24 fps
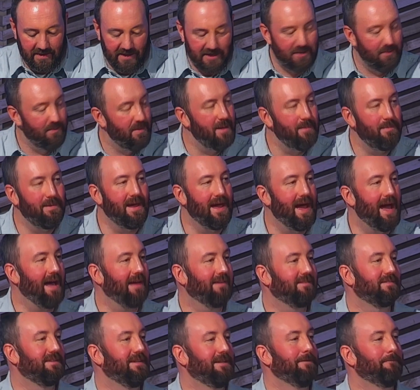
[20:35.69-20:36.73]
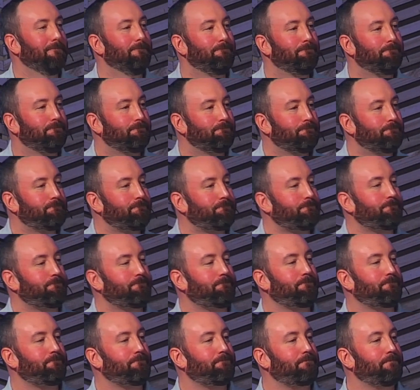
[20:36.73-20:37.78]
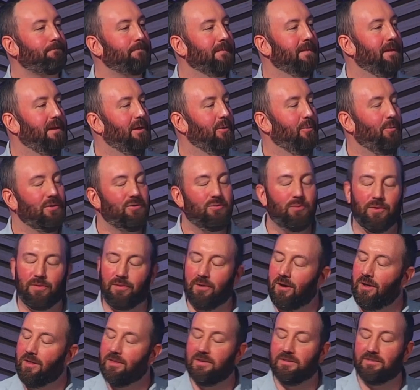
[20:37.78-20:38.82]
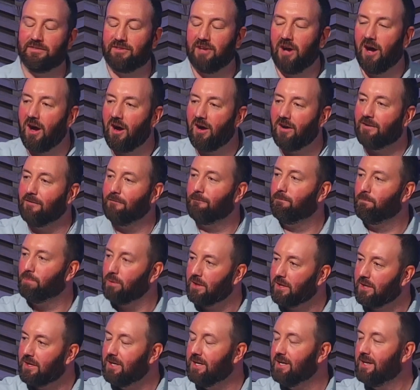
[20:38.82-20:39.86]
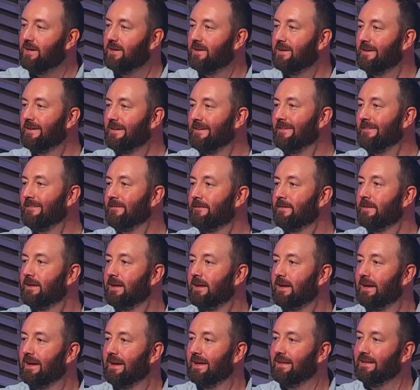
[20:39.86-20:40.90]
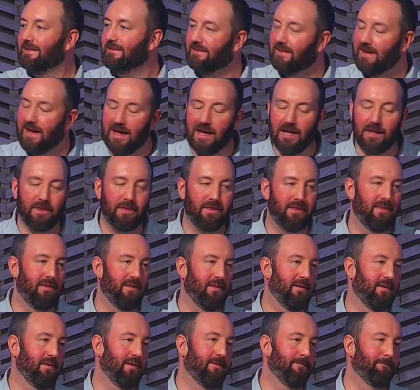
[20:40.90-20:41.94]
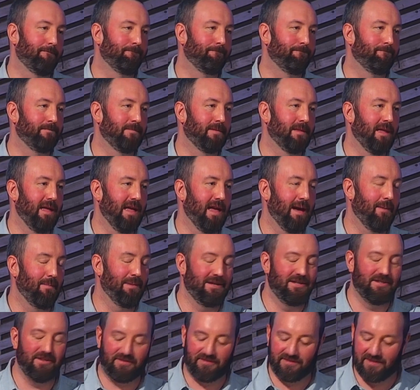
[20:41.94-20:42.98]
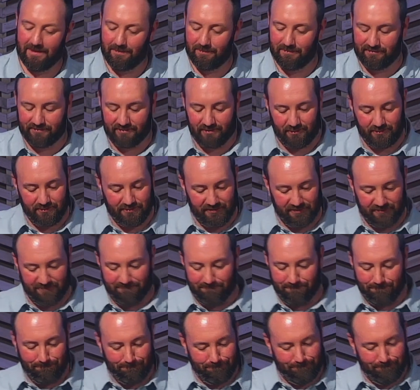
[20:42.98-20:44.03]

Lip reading: Now you may be asking, what's with all this talk of blood and death? I mean, it just seems so just